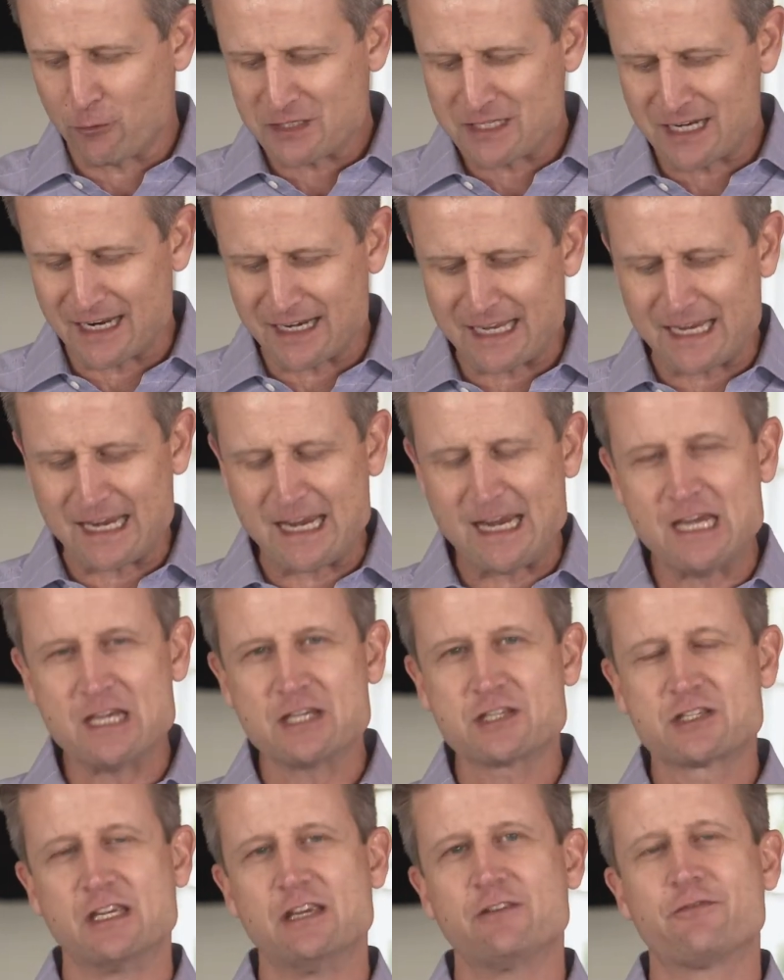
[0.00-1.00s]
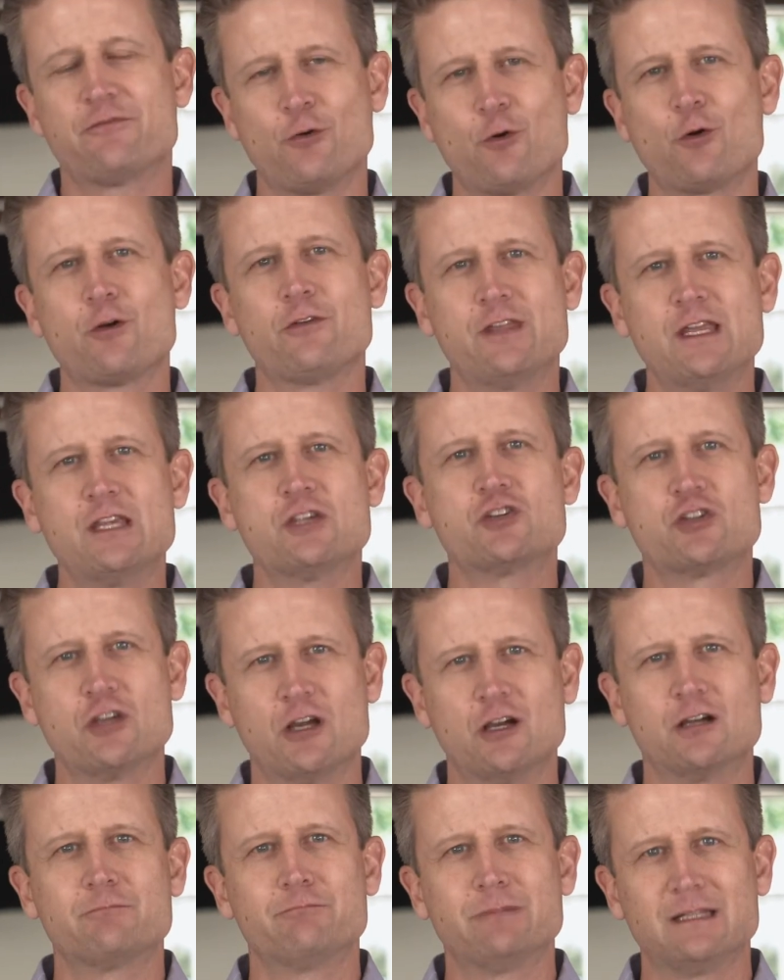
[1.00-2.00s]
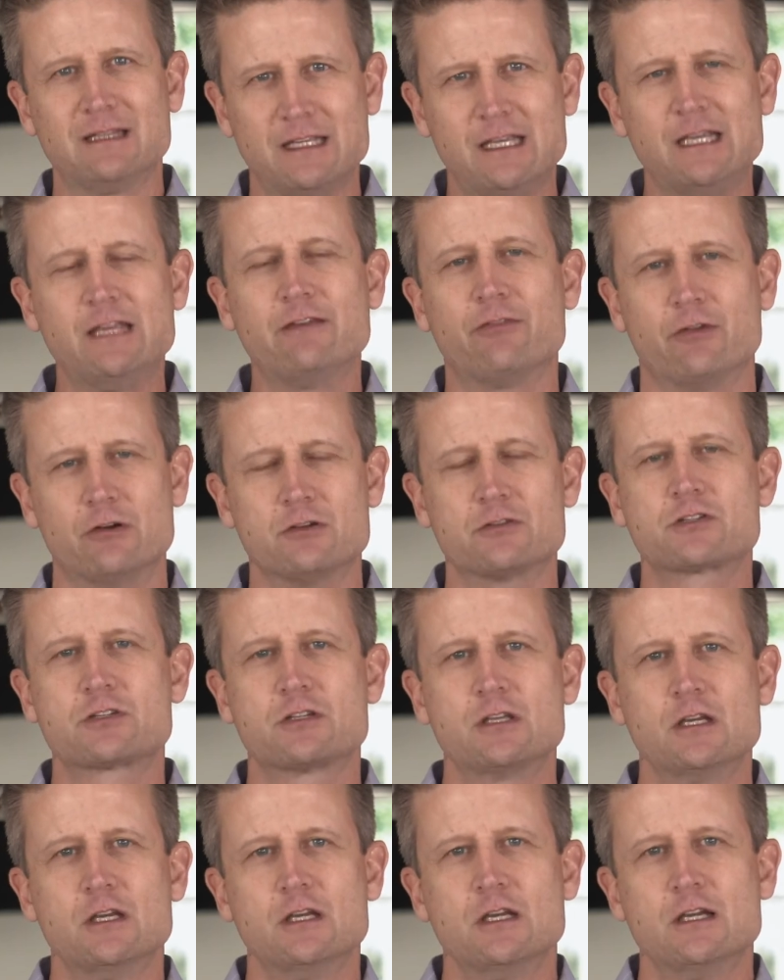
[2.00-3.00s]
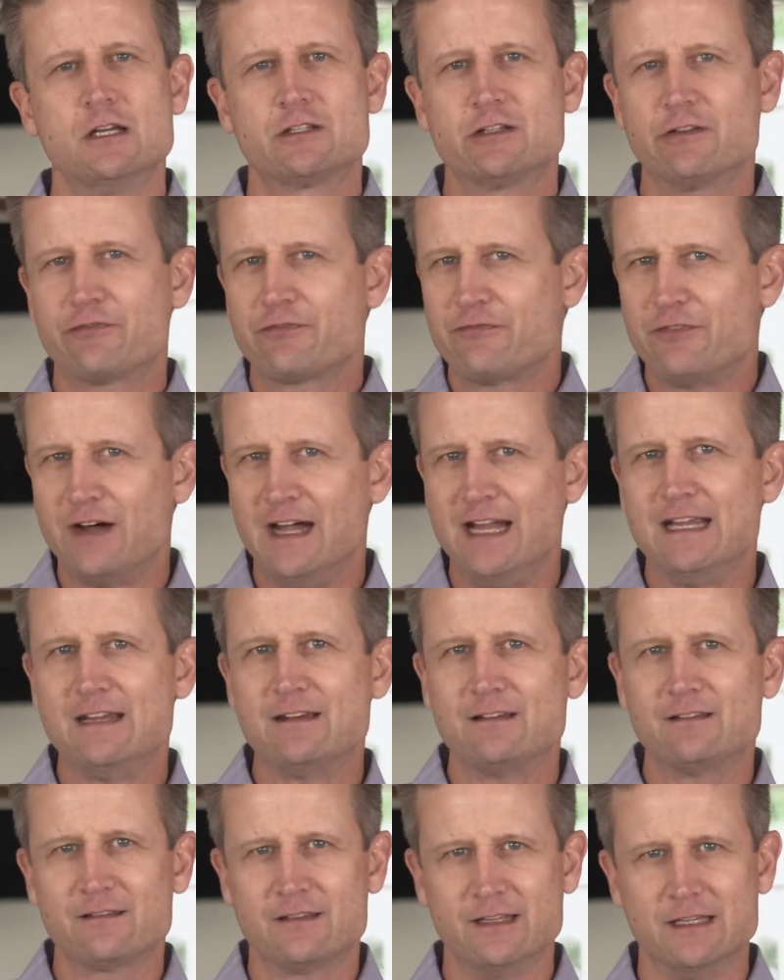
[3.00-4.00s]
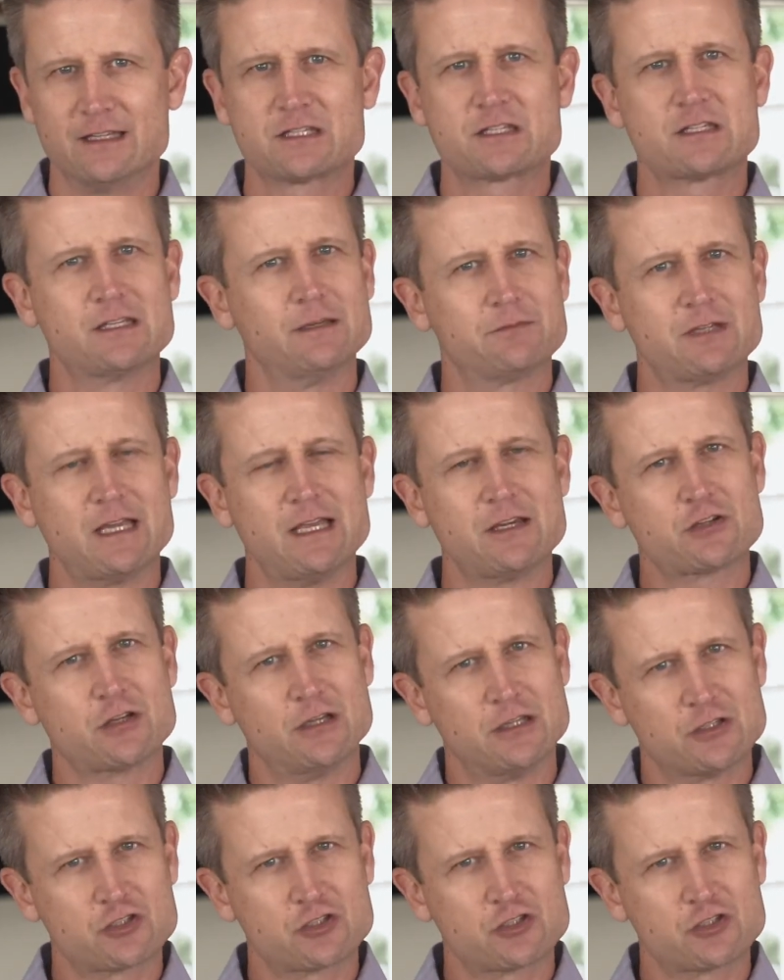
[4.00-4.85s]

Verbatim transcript: It was not easy for these young believers to fight this temptation.